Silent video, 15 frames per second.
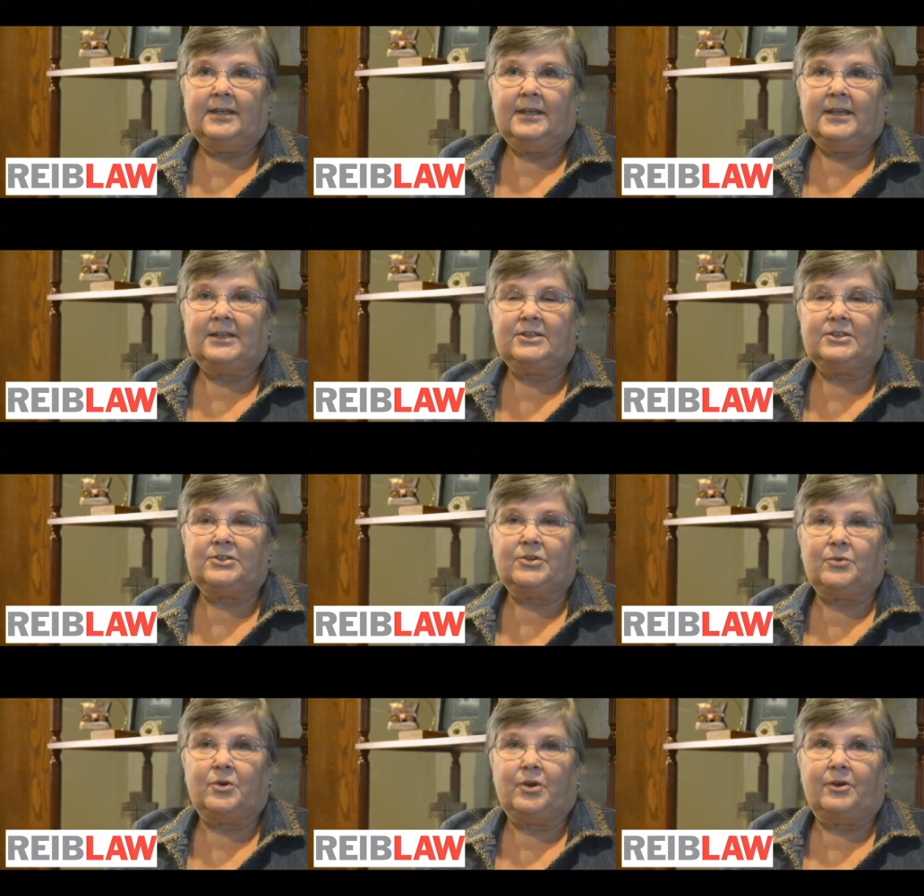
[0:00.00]
And
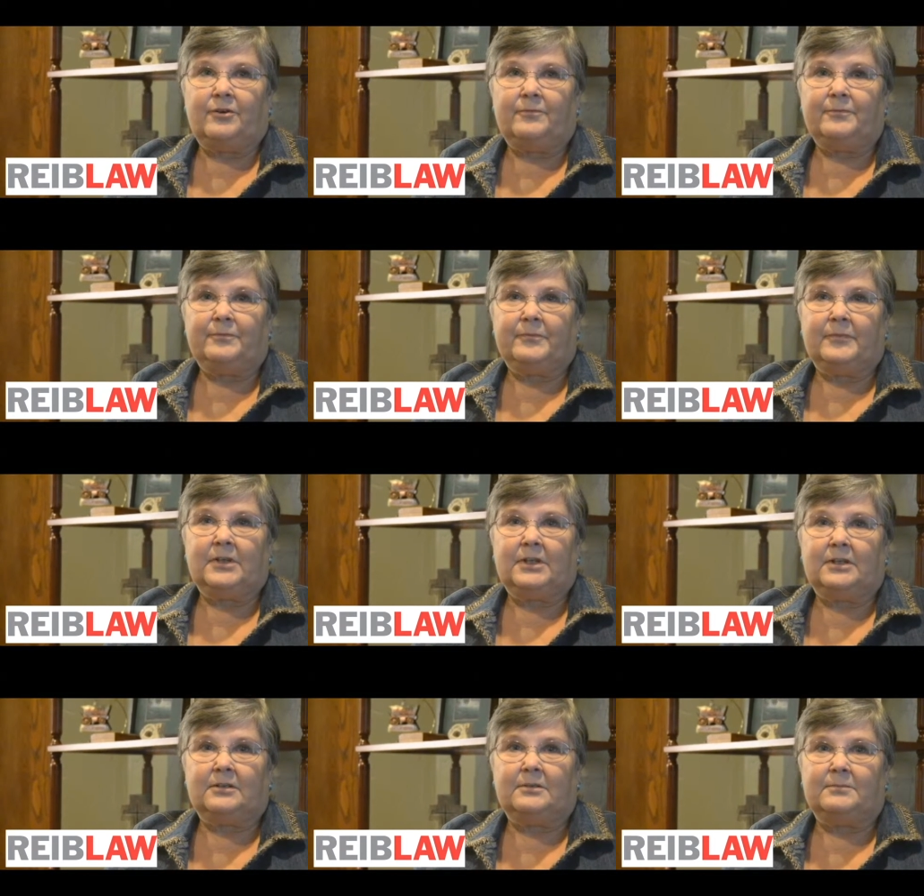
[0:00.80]
so our,
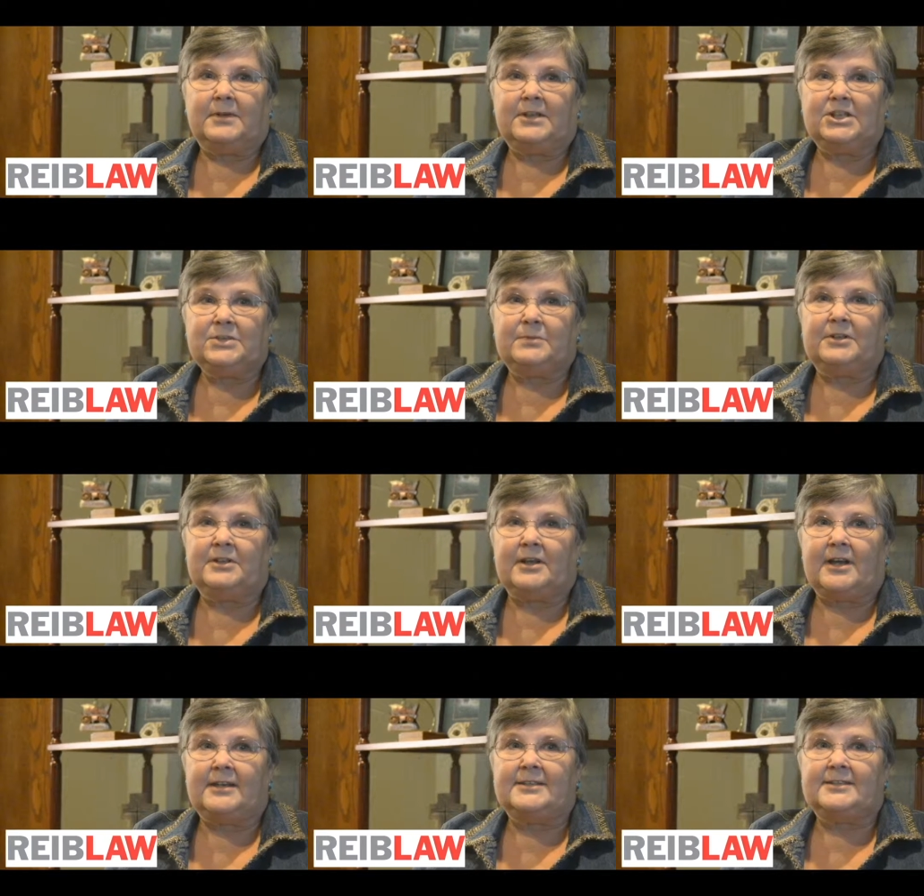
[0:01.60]
uh, my husband
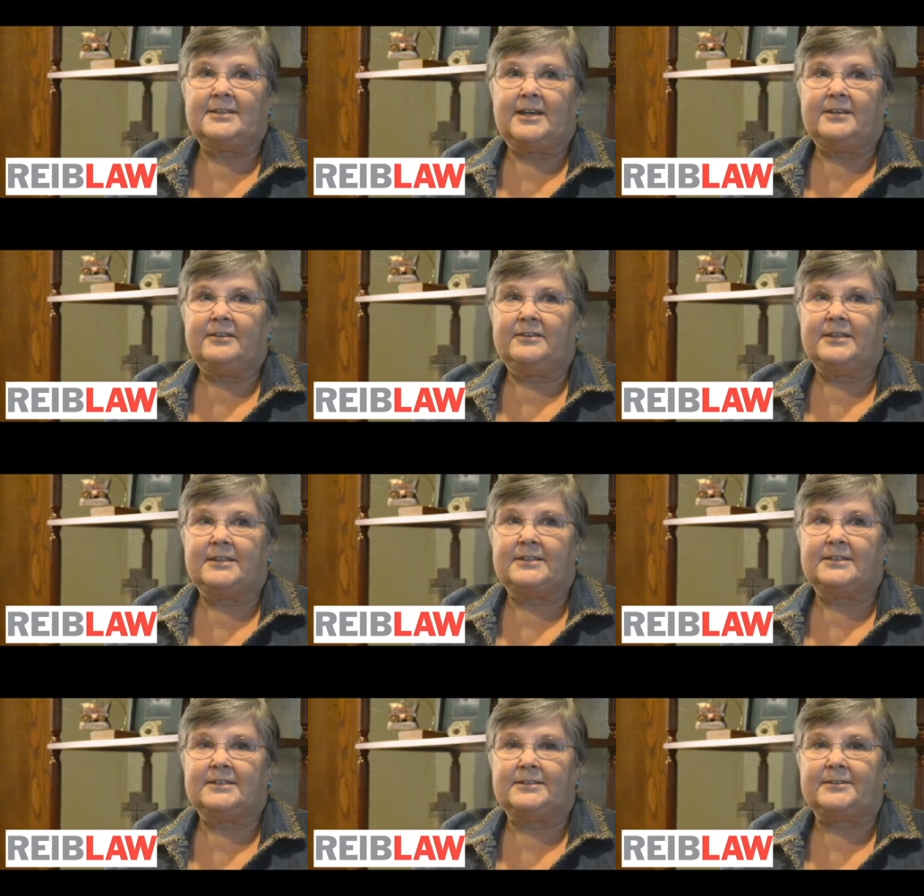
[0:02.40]
and I decided
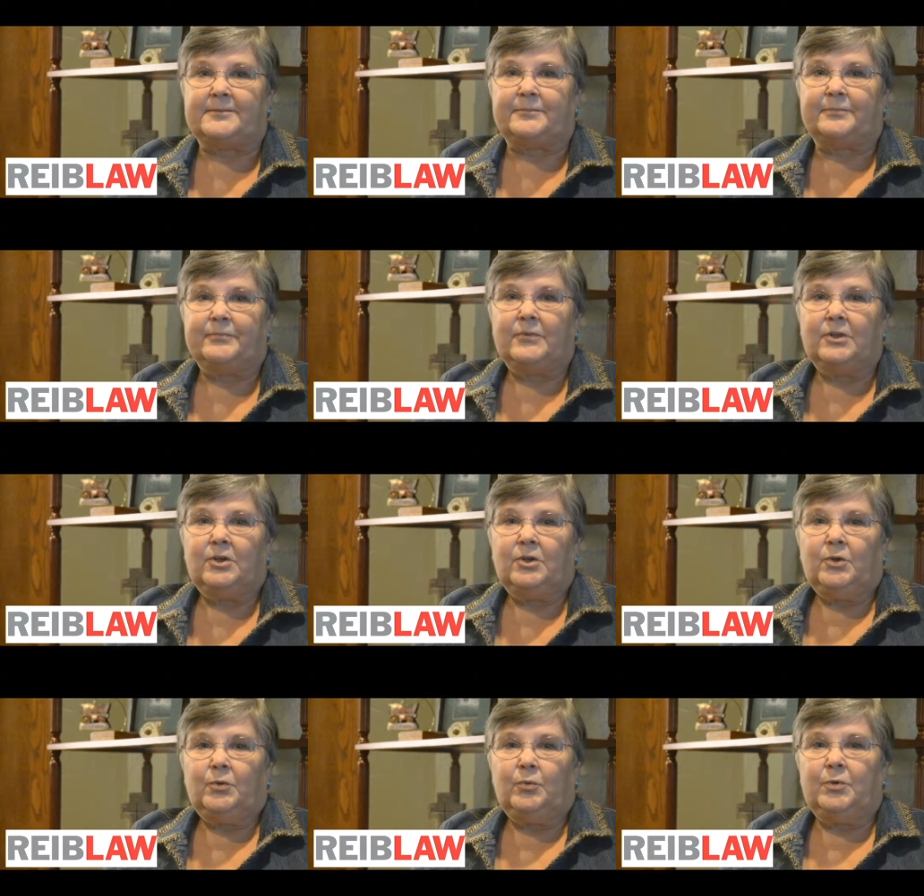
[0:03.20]
that uh,
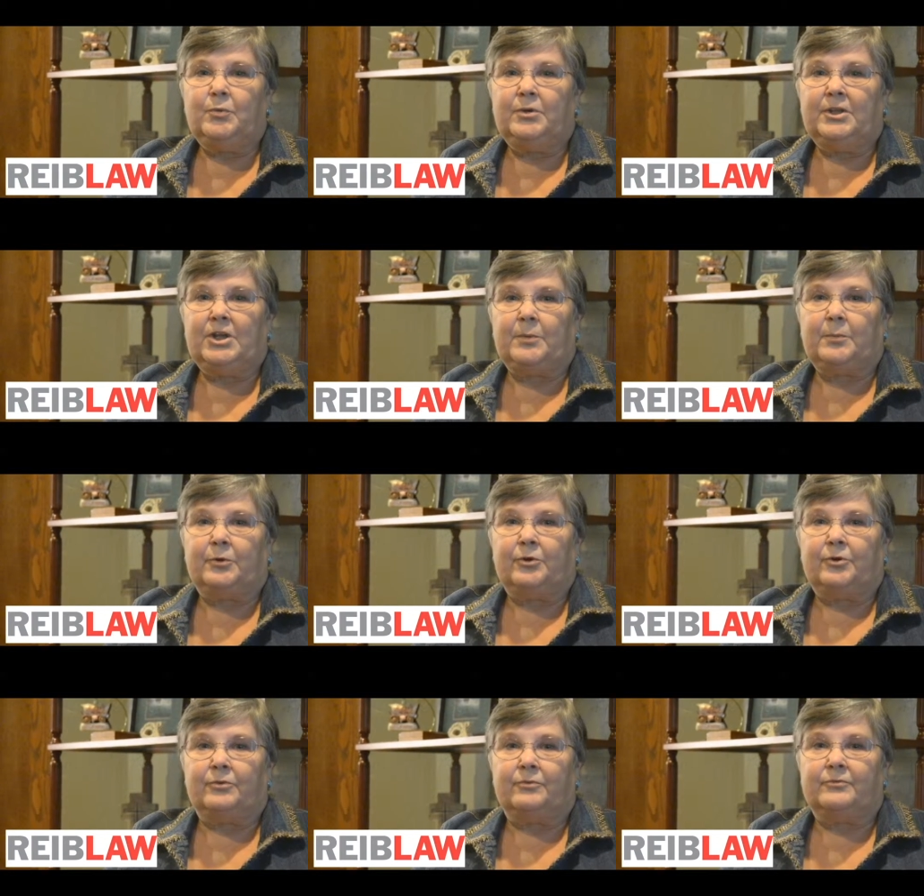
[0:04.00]
we would help
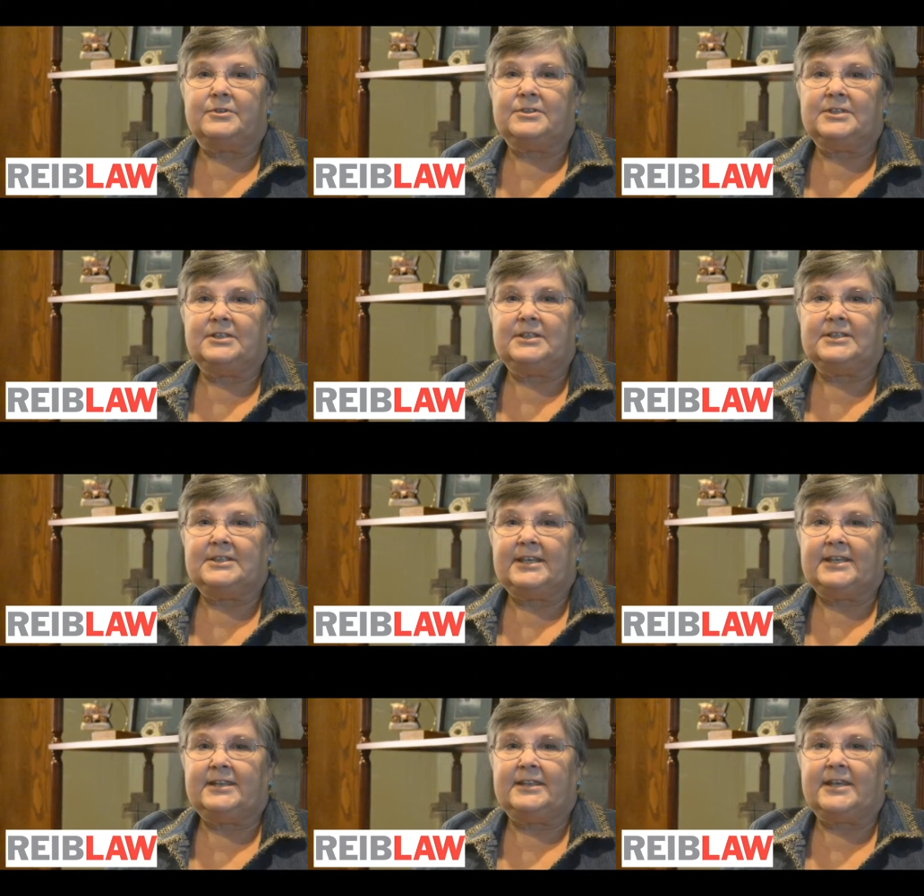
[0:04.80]
her
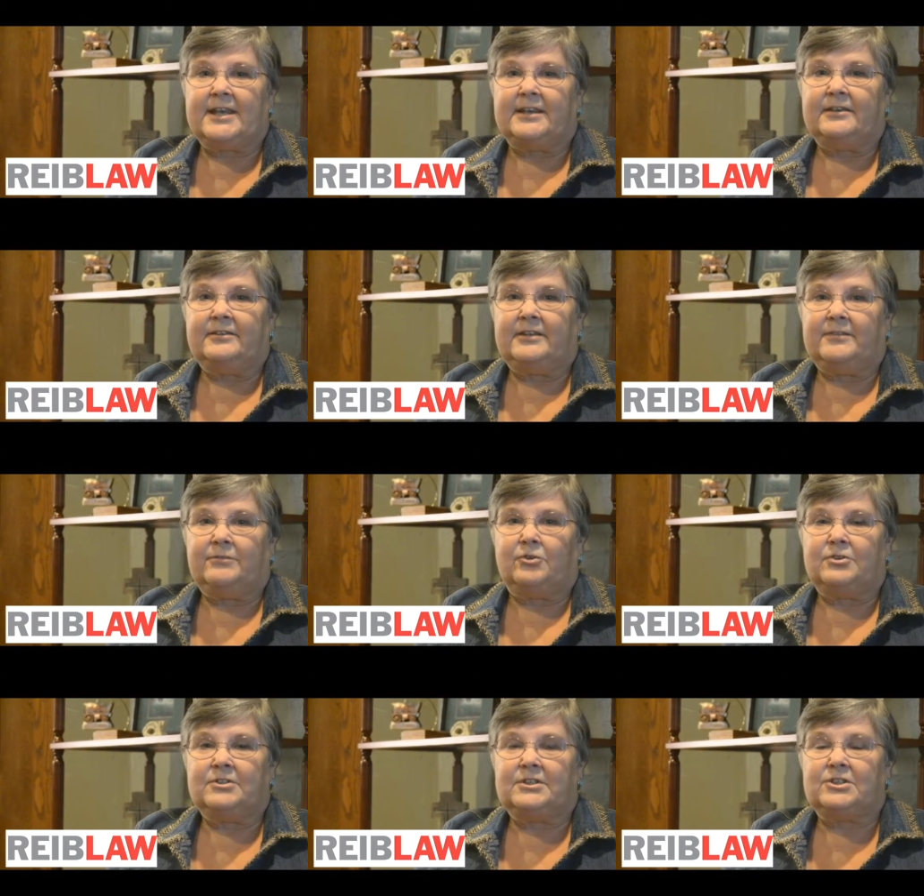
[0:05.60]
facilitate that
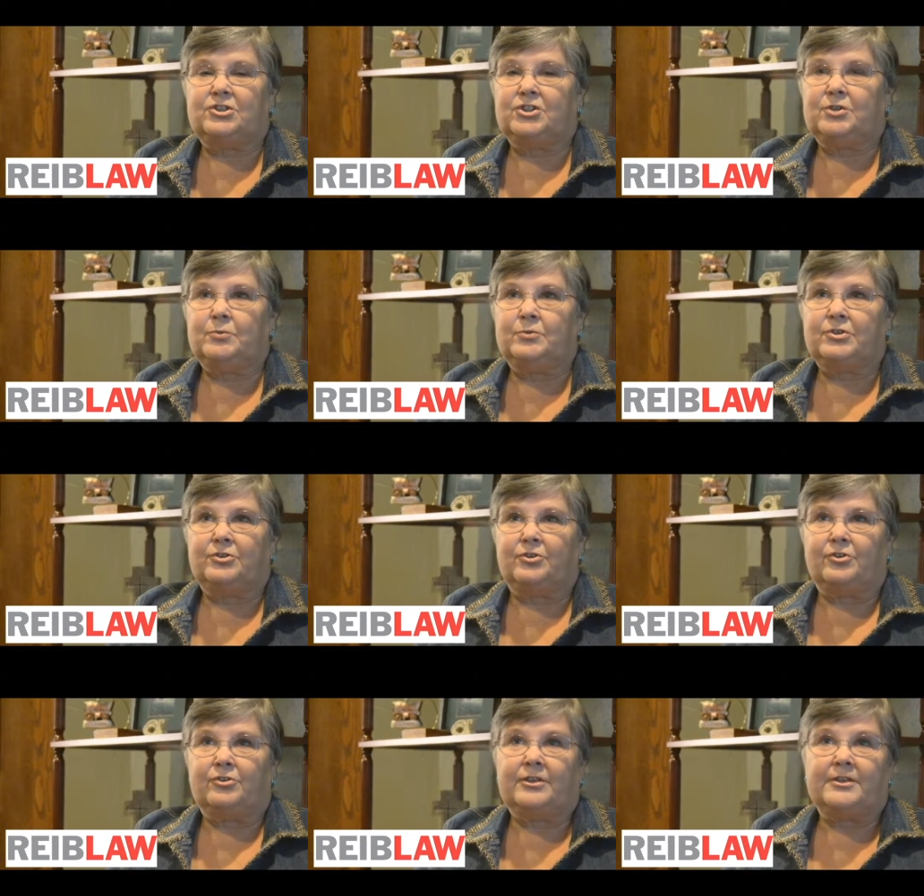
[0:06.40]
endeavor since she was
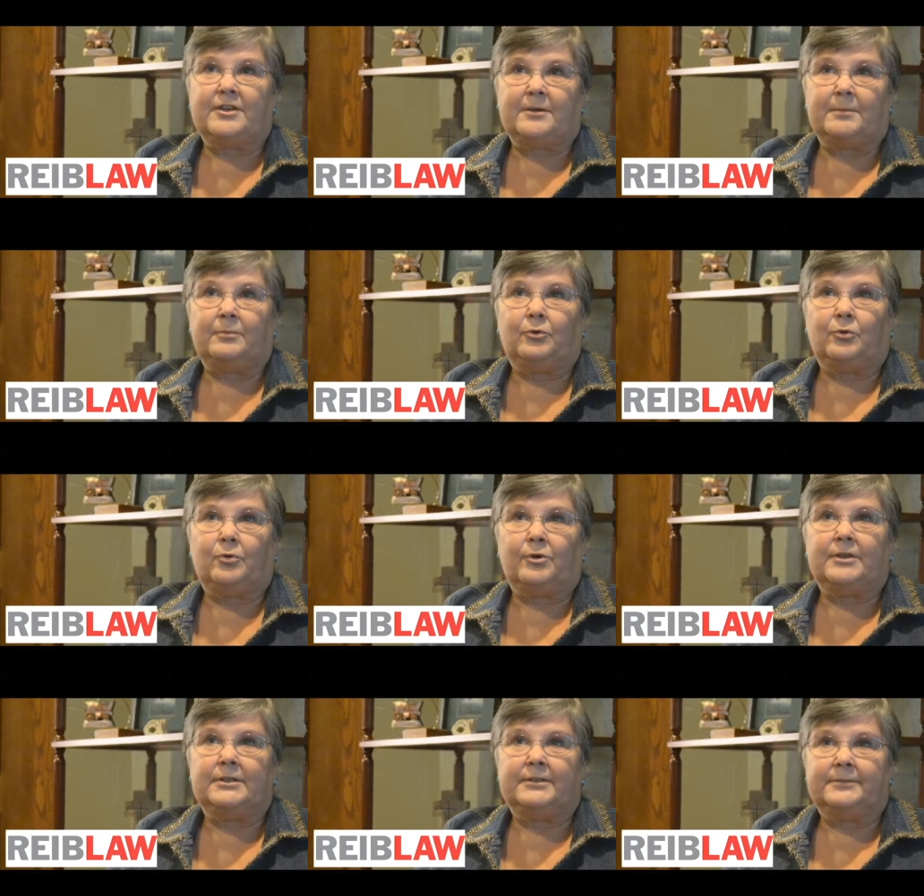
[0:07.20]
currently not
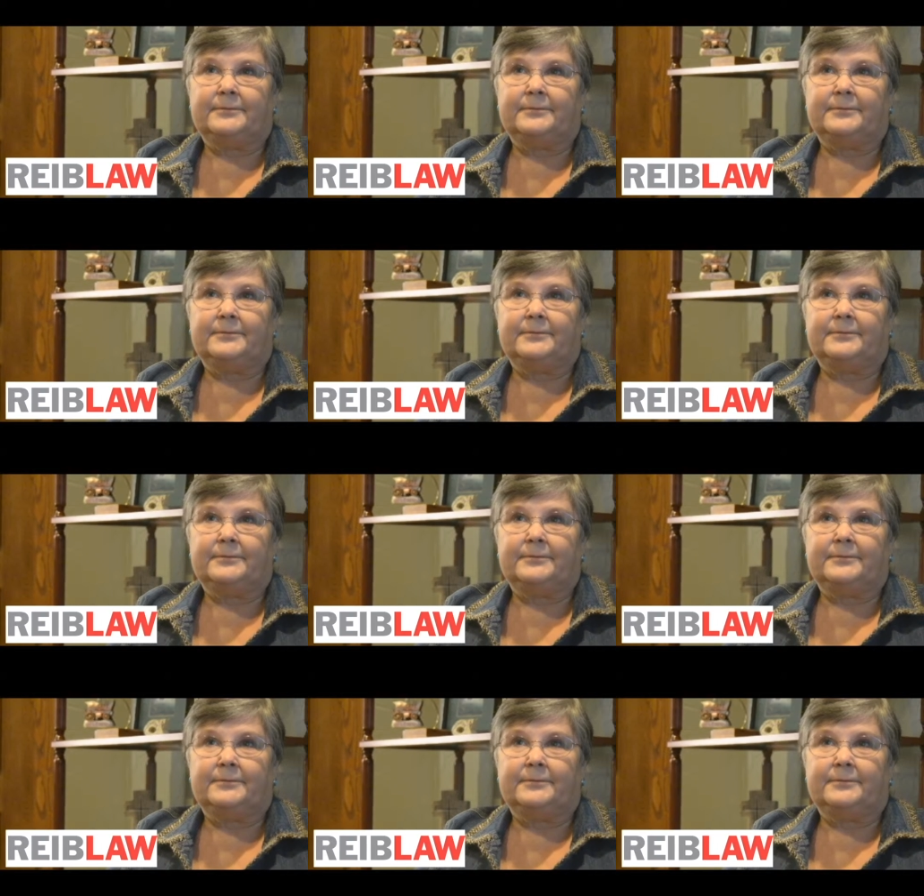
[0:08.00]
employed.